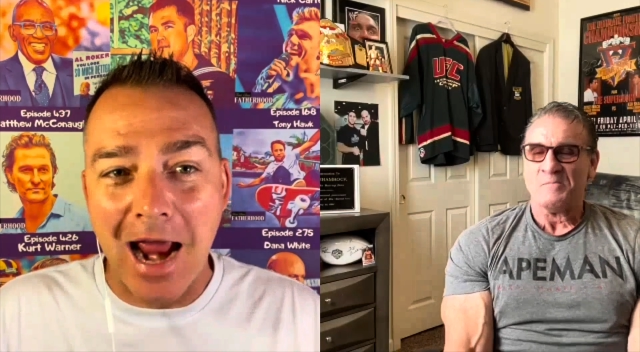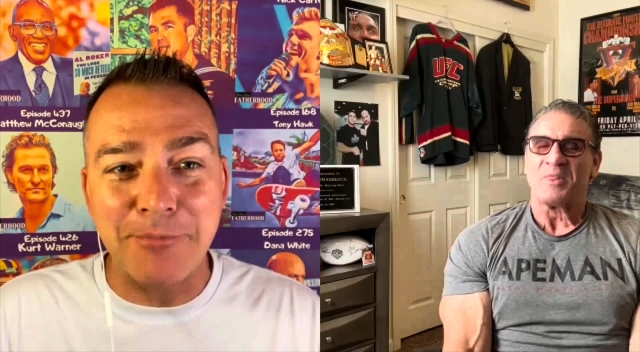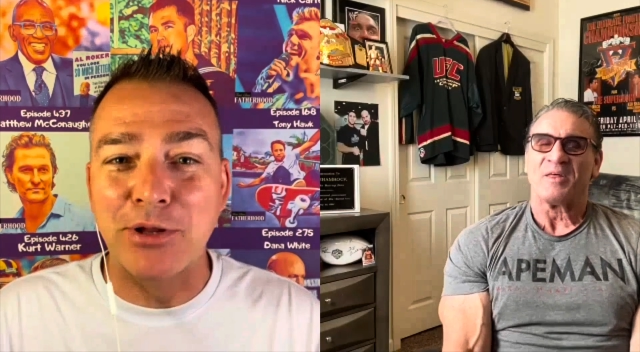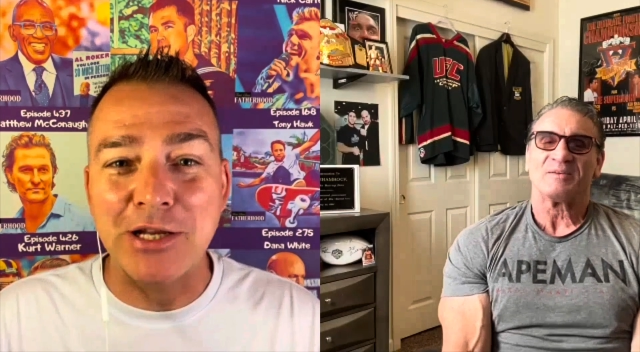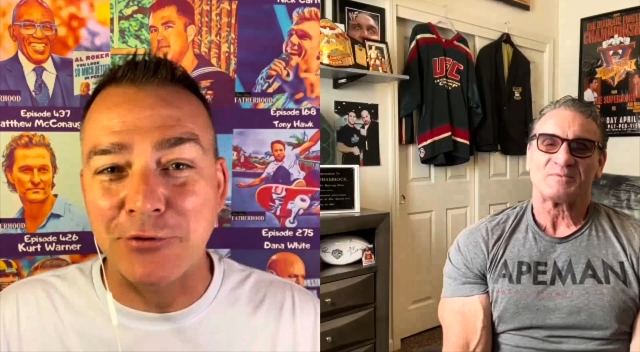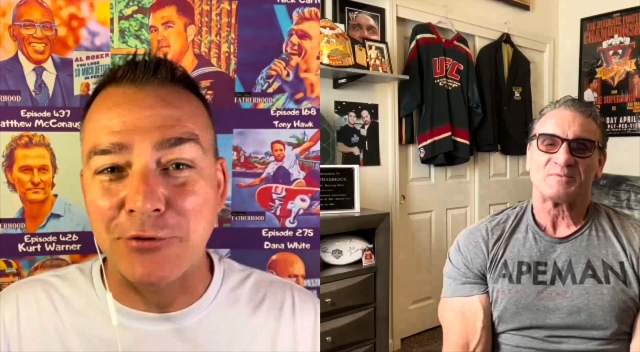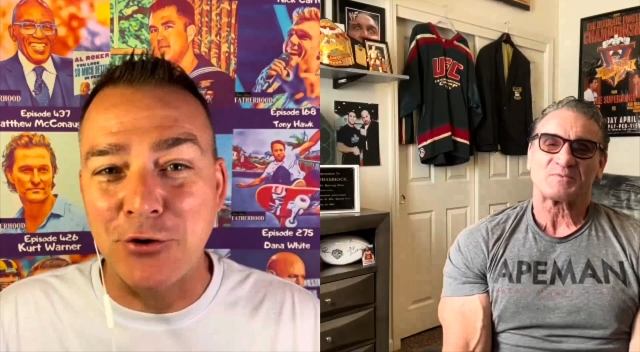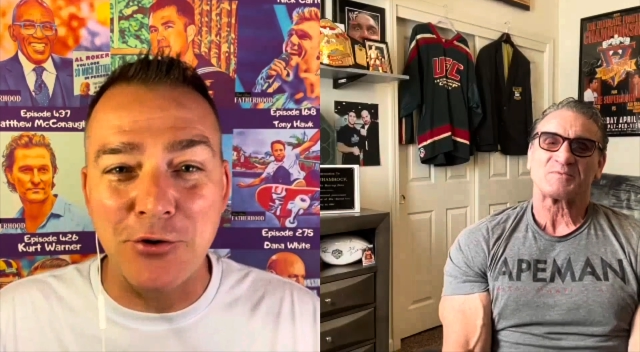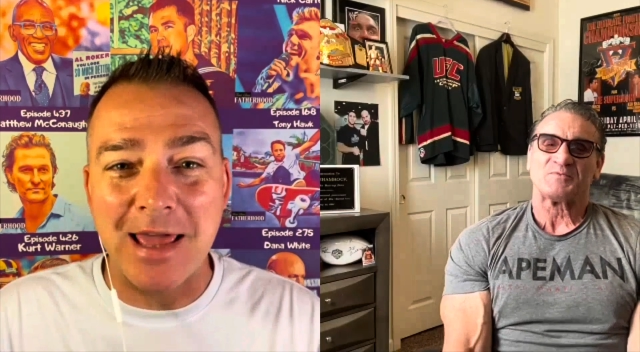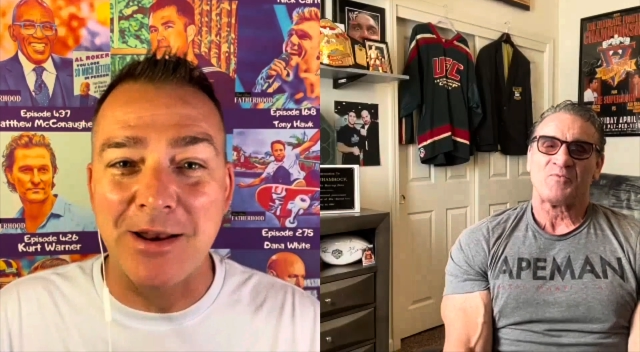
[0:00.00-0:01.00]
Speaker 1: Any plans for
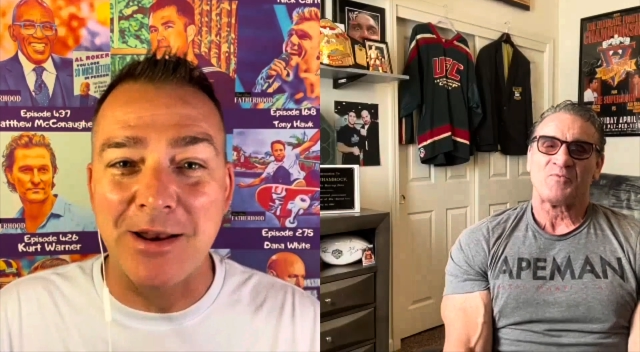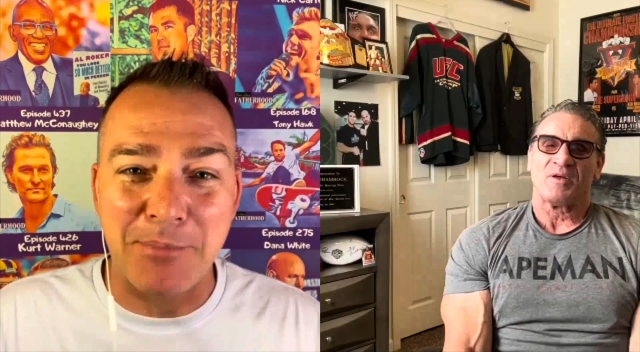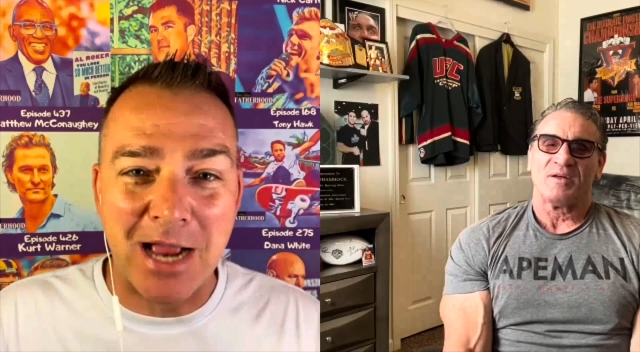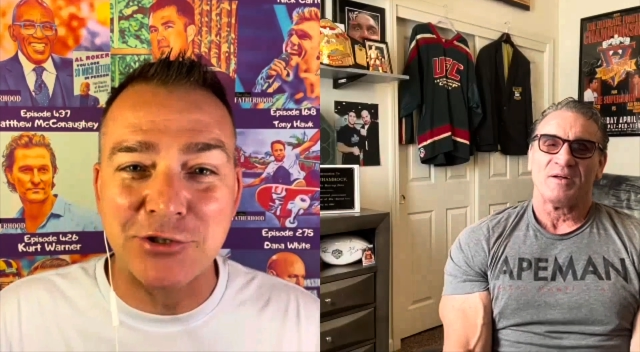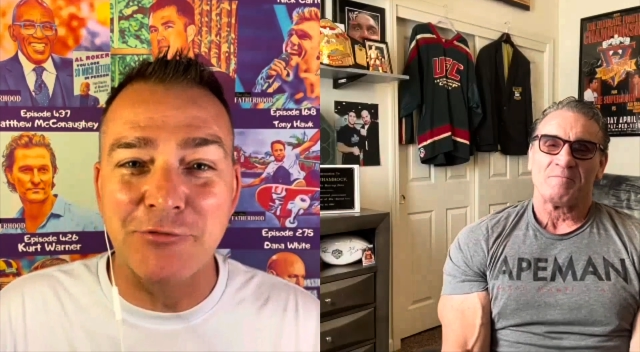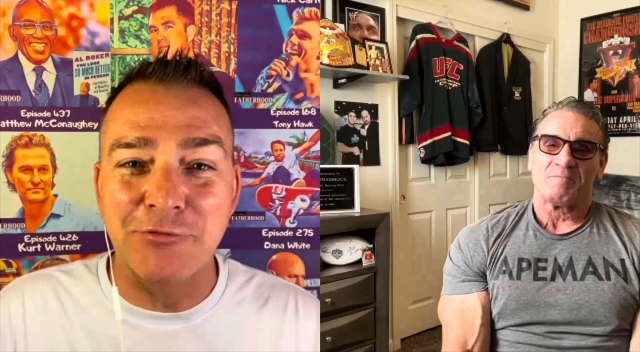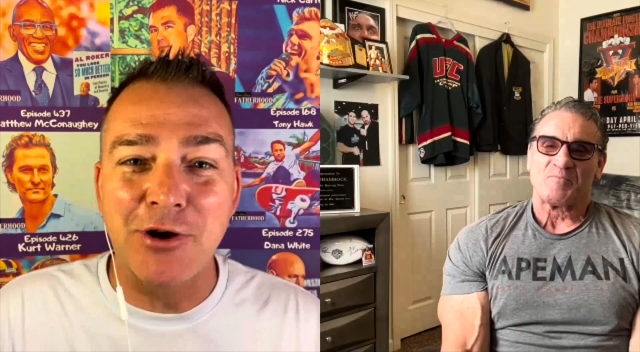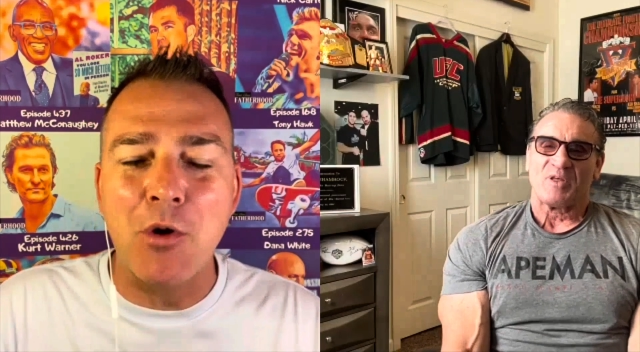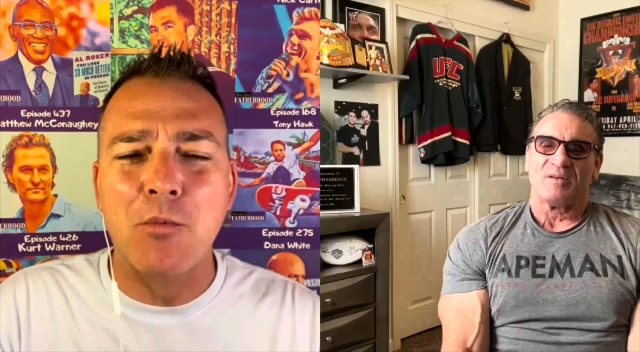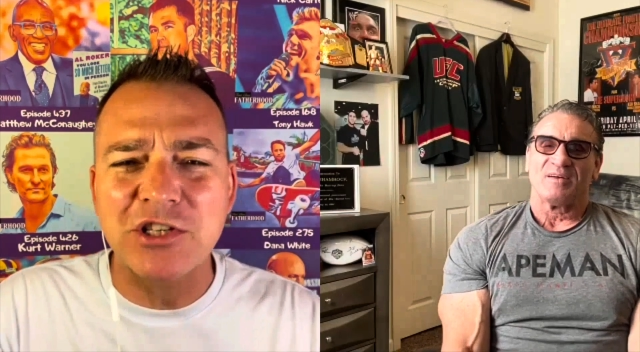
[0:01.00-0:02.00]
you to get in the boxing
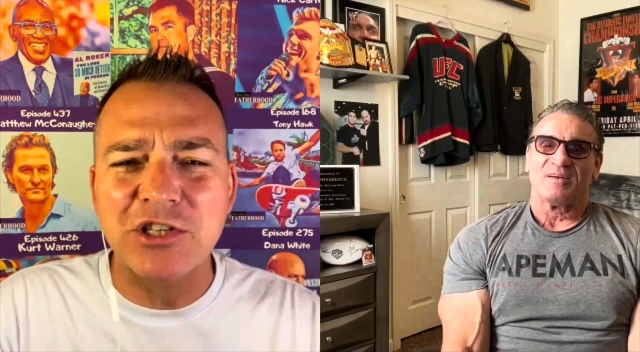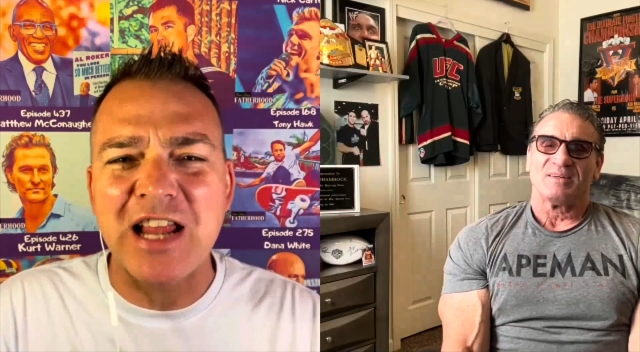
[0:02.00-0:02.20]
ring? What, what's